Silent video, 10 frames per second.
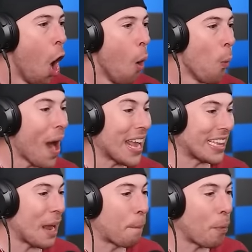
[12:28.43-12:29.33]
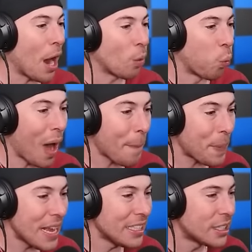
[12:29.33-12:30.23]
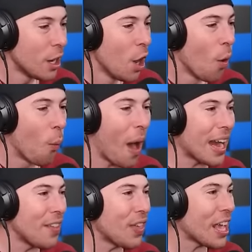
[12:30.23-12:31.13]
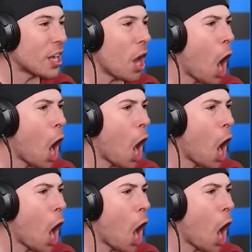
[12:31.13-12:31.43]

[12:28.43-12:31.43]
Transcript: Wait, they brought weapons? Why did they...